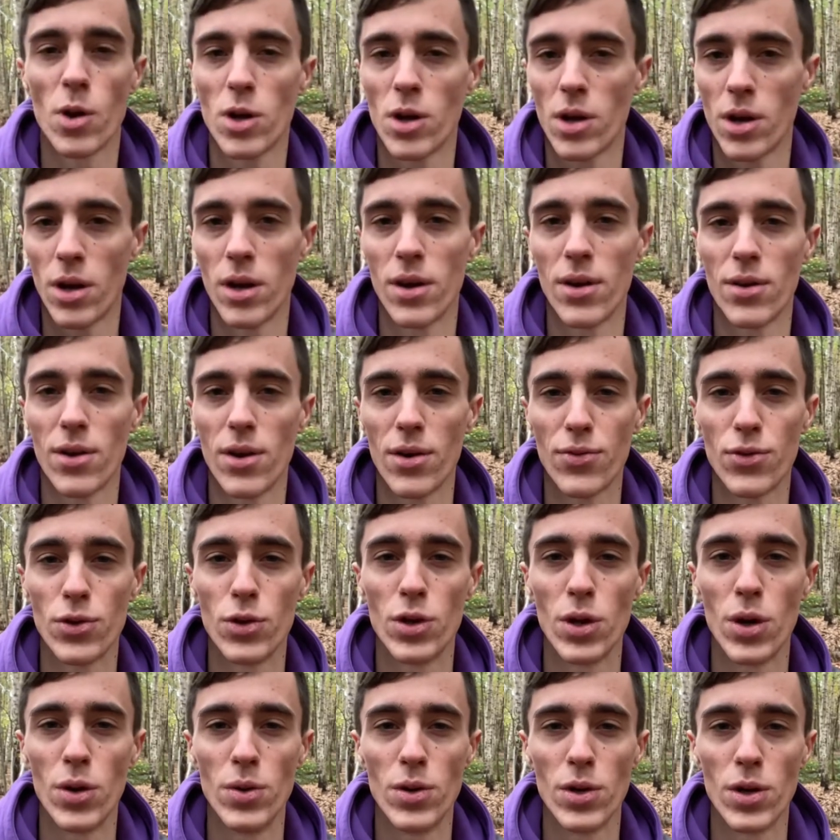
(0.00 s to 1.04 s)
uh, if you
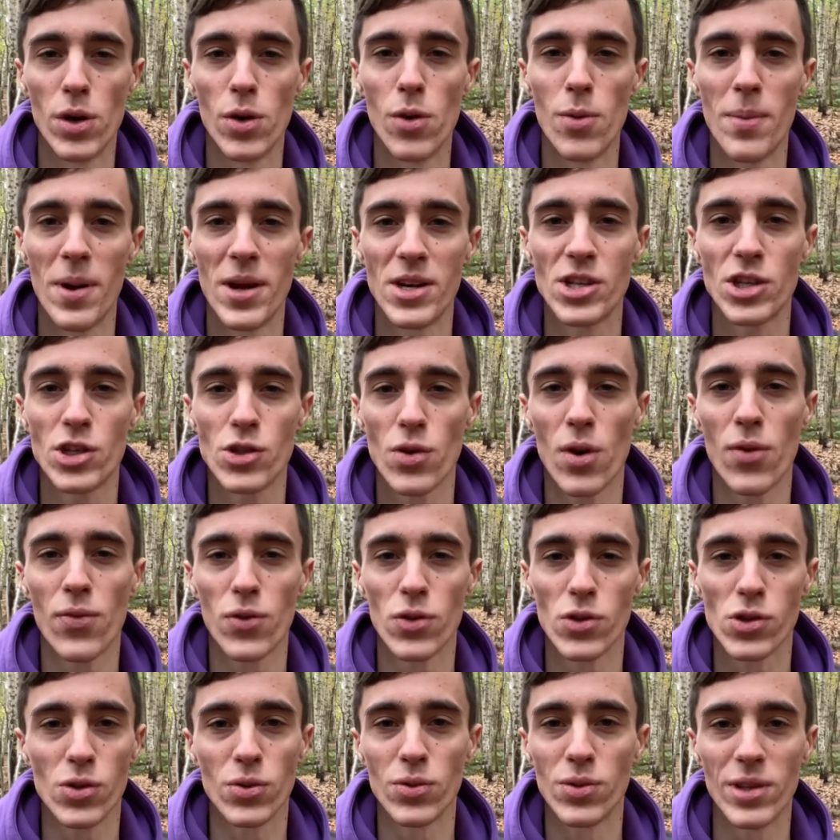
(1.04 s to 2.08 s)
don't know, magic
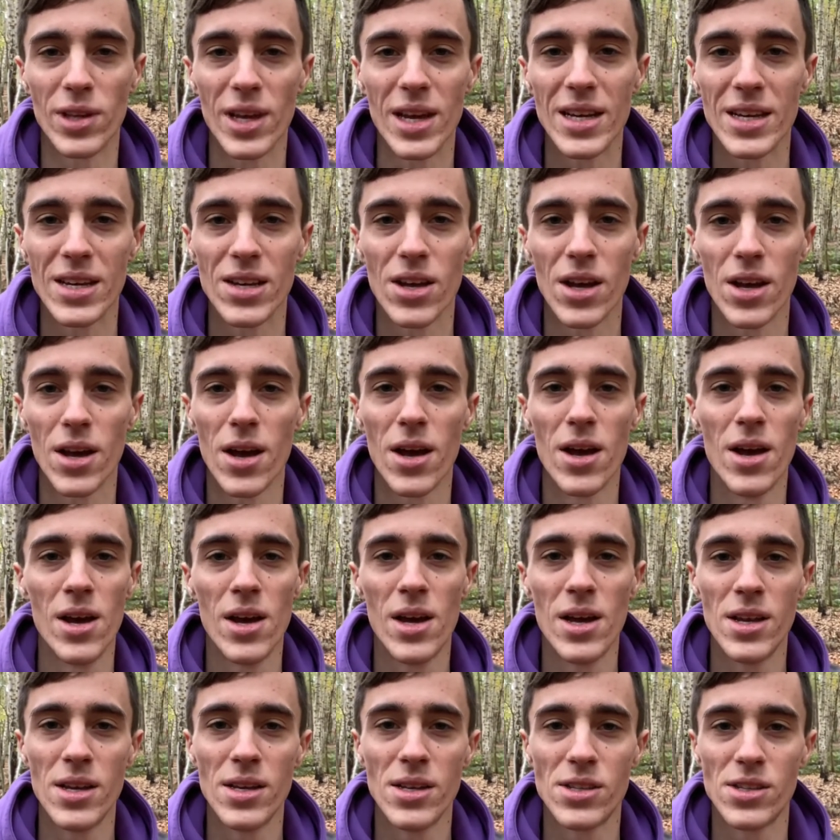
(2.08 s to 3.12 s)
truffles contain the
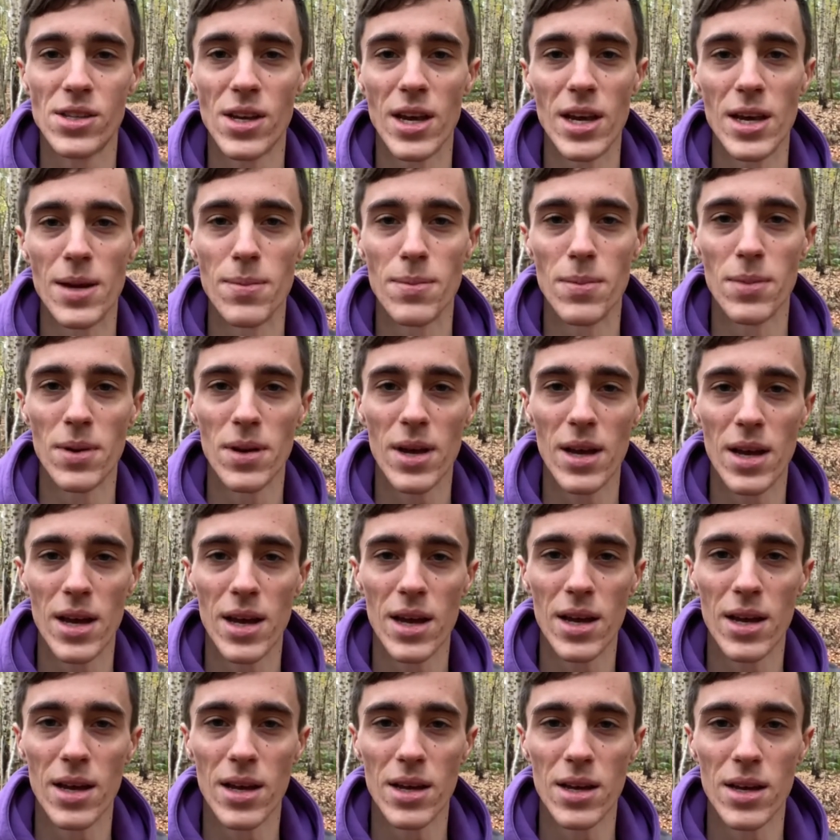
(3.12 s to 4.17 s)
same
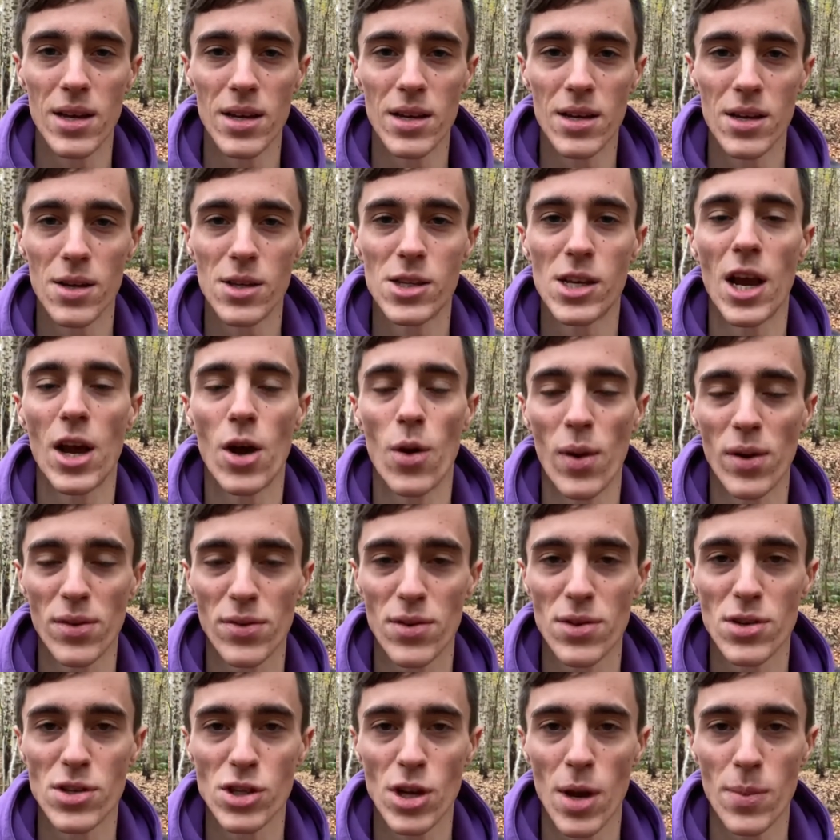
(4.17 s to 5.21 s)
psychoactive
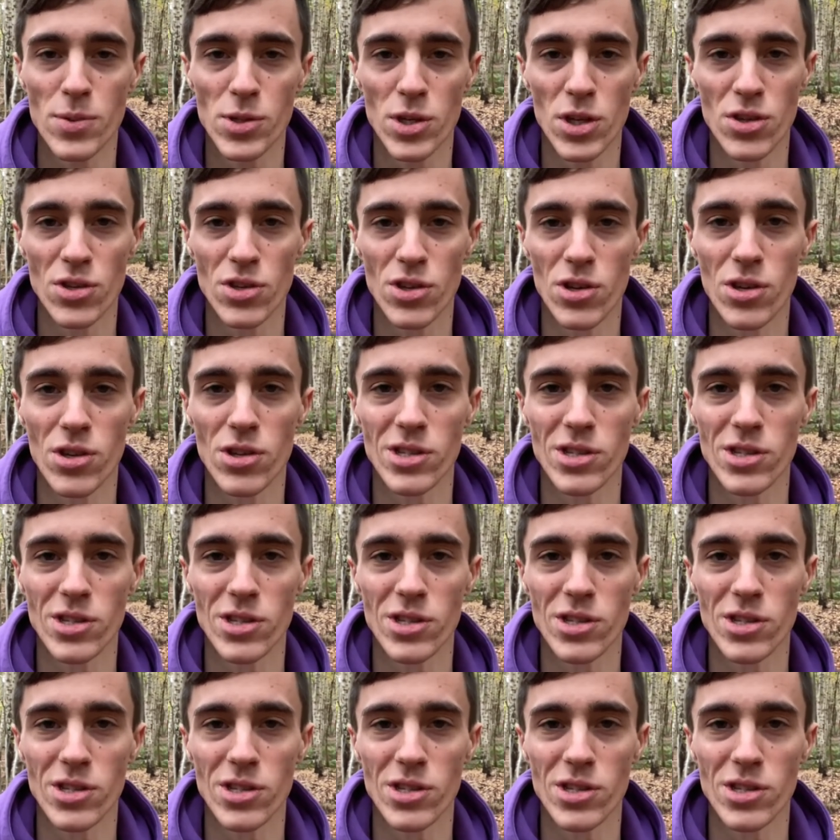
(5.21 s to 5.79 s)
substances